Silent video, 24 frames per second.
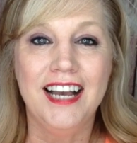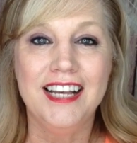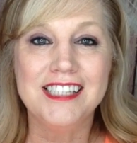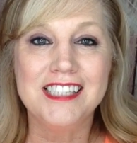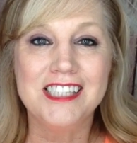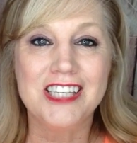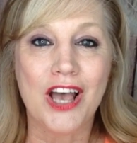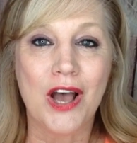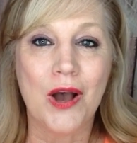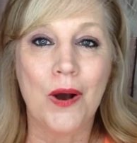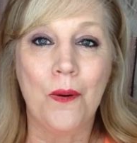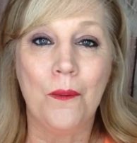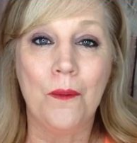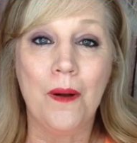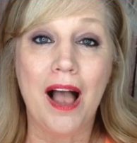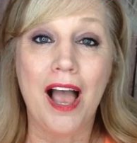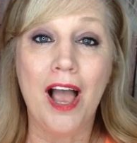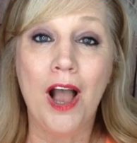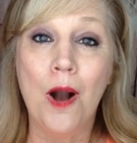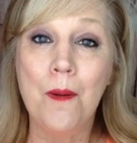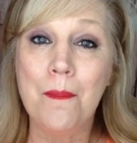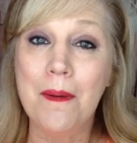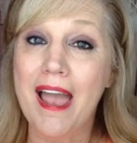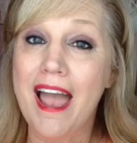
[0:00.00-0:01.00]
So
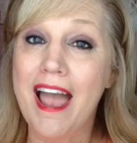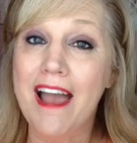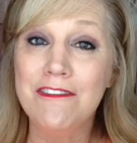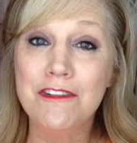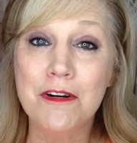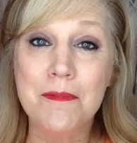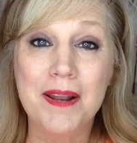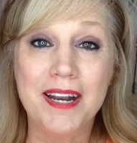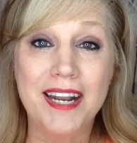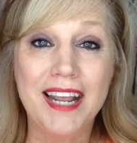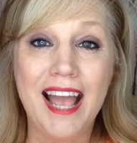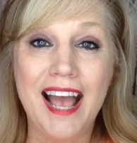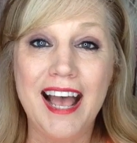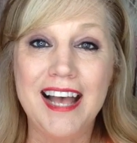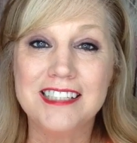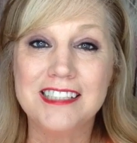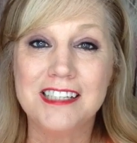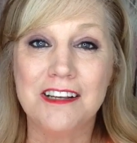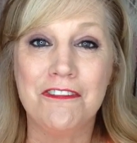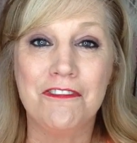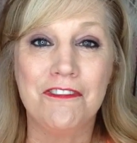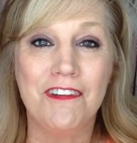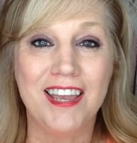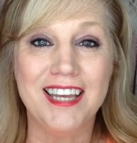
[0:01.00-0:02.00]
I hope everybody
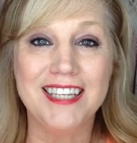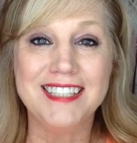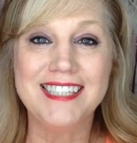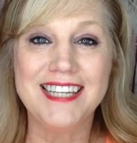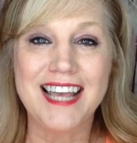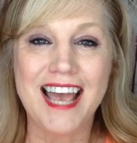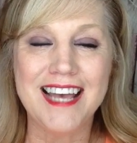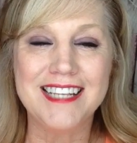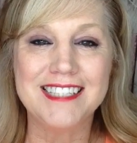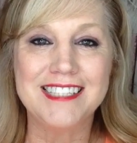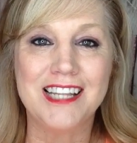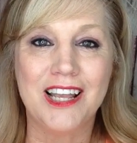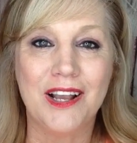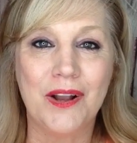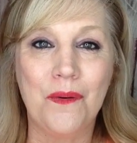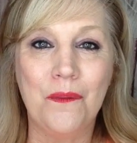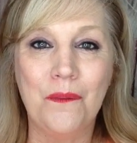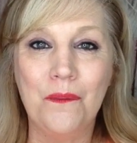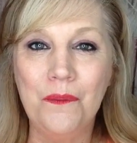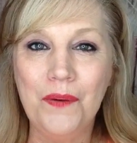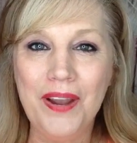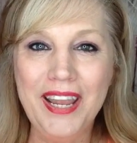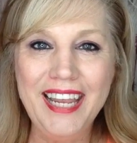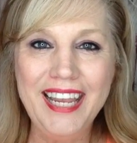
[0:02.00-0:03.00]
has a fantastic
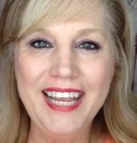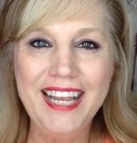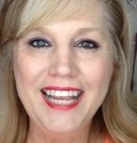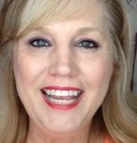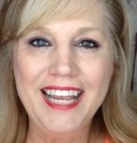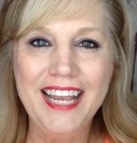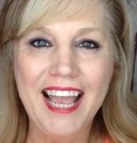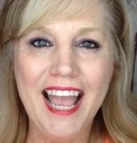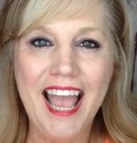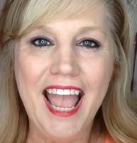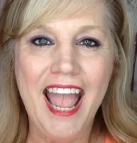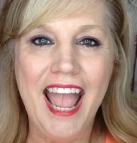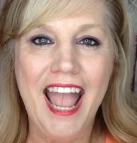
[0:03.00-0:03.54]
week.